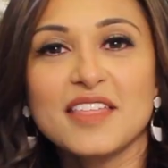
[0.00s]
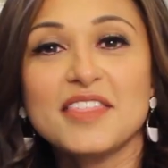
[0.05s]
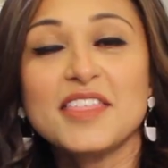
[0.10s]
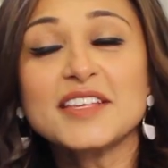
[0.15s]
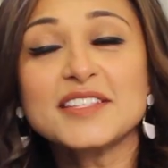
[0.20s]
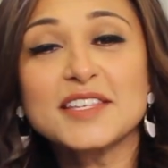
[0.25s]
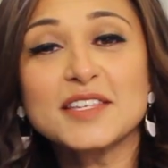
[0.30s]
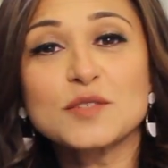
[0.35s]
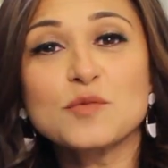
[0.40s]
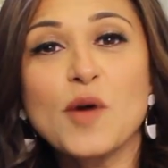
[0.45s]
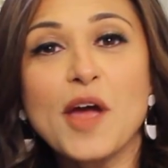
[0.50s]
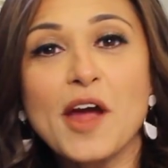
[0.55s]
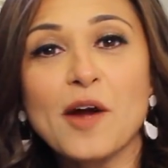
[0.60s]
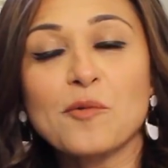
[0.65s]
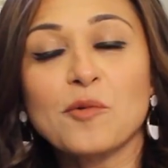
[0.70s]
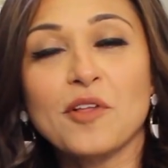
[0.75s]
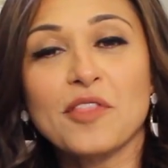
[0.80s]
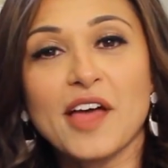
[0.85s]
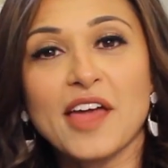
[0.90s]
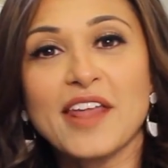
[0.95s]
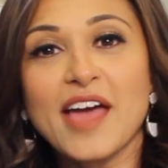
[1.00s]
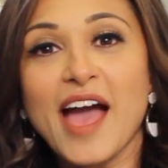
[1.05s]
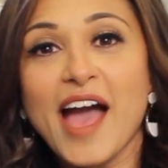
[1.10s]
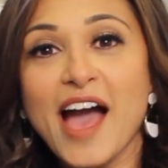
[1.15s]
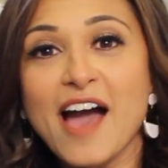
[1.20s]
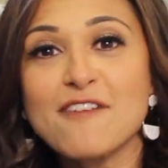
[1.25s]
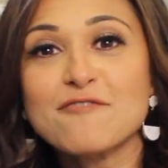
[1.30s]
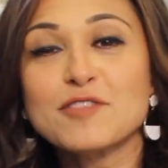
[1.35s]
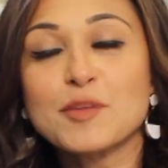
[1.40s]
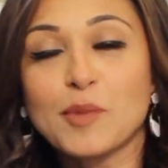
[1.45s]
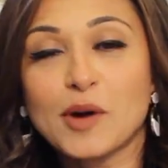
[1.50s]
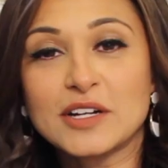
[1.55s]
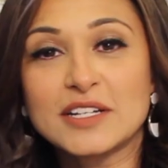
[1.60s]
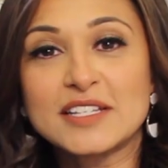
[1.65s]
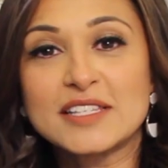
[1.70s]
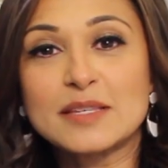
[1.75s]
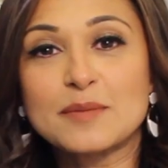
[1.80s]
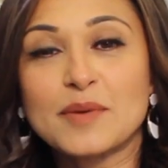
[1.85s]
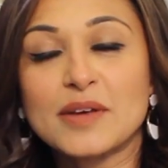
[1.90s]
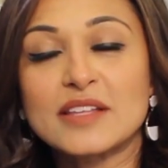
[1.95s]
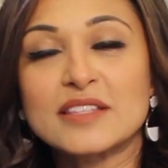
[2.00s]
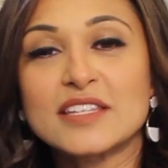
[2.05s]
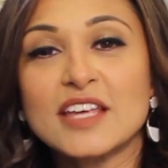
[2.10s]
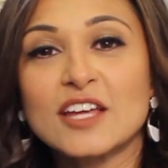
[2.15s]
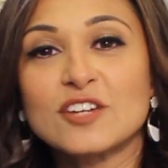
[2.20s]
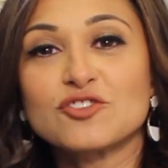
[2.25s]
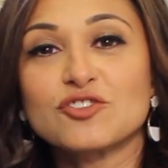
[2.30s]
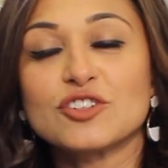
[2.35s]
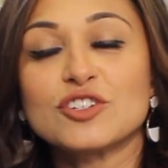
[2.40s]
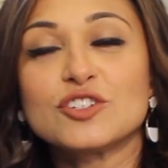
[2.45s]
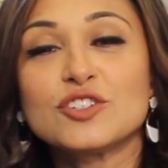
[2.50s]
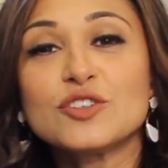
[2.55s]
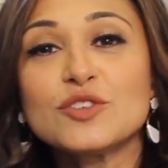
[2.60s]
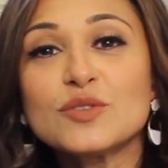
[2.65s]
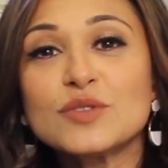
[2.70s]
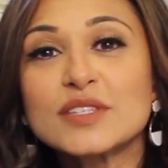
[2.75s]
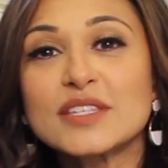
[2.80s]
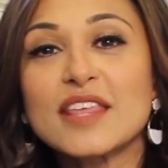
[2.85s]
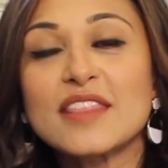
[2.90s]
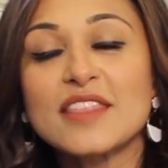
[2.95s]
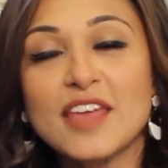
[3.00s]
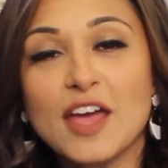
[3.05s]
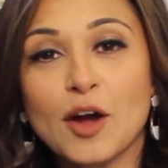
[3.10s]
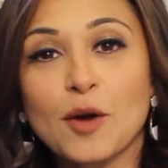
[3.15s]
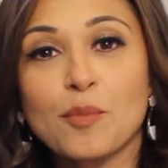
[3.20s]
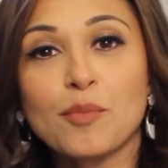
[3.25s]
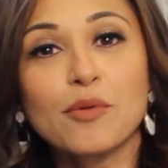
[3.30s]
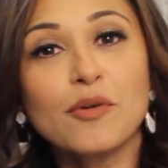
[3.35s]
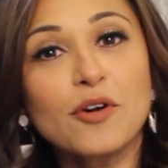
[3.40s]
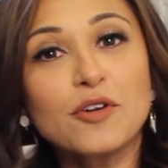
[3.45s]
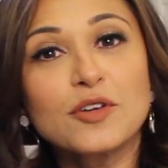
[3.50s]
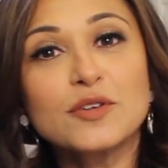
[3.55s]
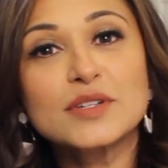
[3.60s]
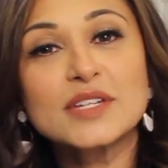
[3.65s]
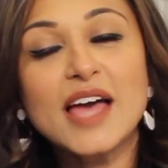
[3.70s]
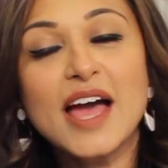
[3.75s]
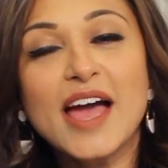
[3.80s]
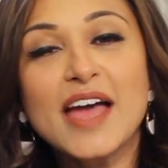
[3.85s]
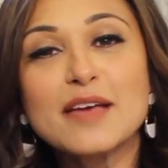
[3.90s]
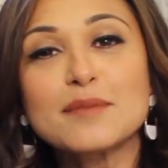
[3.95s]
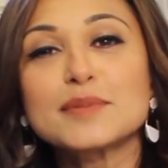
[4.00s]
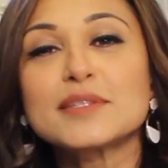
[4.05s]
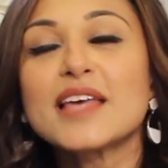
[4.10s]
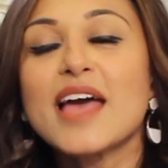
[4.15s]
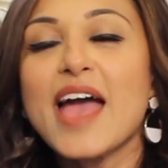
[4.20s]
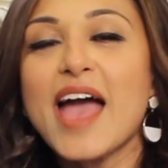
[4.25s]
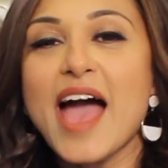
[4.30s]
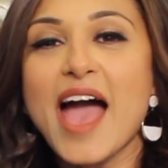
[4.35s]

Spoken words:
This is where we'll then have the participants introduce their prototypes,